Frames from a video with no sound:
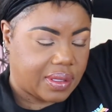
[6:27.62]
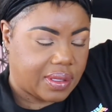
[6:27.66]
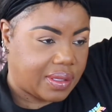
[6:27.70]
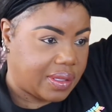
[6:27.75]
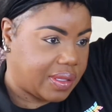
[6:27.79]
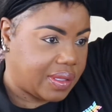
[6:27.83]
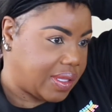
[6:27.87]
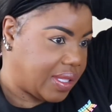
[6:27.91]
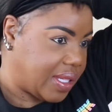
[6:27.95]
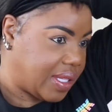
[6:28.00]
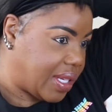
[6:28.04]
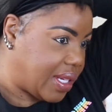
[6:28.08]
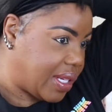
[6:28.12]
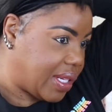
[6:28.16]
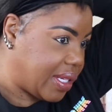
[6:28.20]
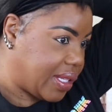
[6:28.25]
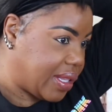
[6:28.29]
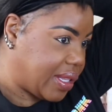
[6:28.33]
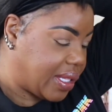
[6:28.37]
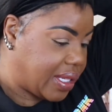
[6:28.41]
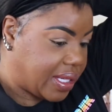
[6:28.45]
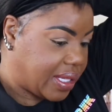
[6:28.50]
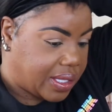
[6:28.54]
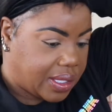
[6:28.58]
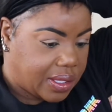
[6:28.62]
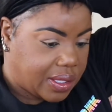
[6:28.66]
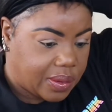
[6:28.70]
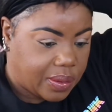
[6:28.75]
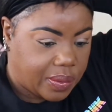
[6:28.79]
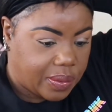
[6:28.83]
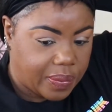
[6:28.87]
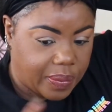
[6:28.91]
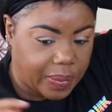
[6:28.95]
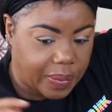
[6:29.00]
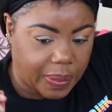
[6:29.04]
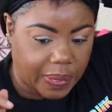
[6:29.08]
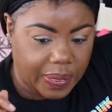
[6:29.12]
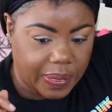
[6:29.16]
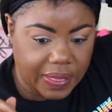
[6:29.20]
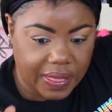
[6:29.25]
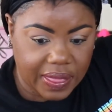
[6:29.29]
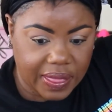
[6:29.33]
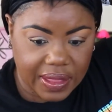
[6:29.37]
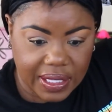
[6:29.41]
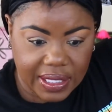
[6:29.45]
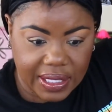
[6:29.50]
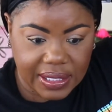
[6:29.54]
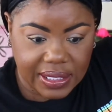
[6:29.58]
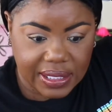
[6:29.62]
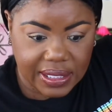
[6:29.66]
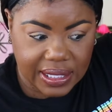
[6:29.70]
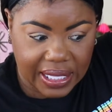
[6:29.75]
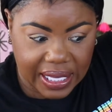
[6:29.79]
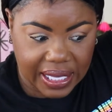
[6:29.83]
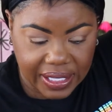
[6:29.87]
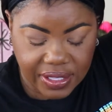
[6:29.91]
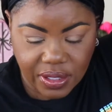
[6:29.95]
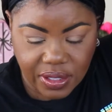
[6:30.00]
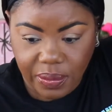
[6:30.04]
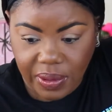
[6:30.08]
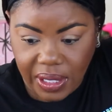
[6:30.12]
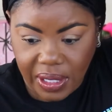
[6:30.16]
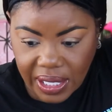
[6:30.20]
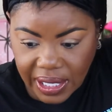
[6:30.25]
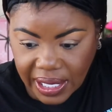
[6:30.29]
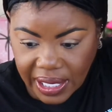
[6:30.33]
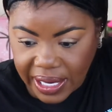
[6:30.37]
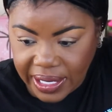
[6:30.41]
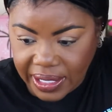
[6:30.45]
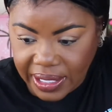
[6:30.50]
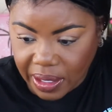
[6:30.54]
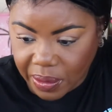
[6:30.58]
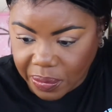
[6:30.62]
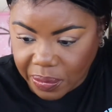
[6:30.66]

See, I like that too. This, that's what I like.